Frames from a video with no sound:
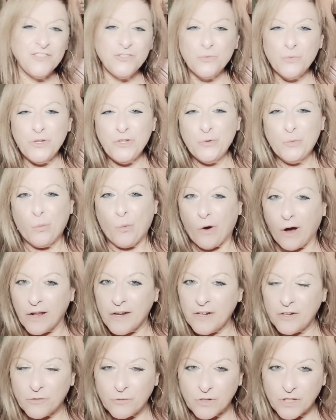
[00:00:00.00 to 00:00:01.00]
is what you want
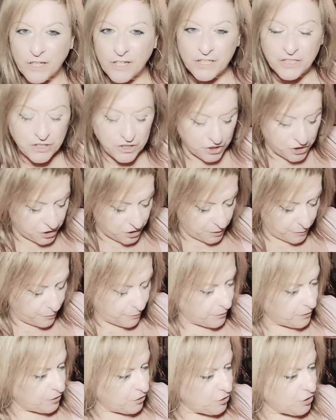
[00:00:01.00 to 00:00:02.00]
in a relationship.
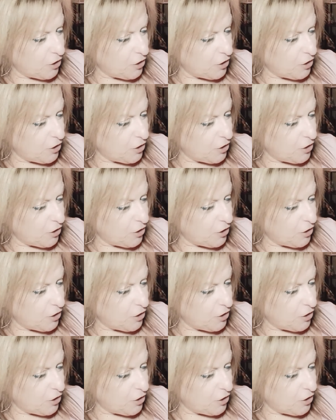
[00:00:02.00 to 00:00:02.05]
You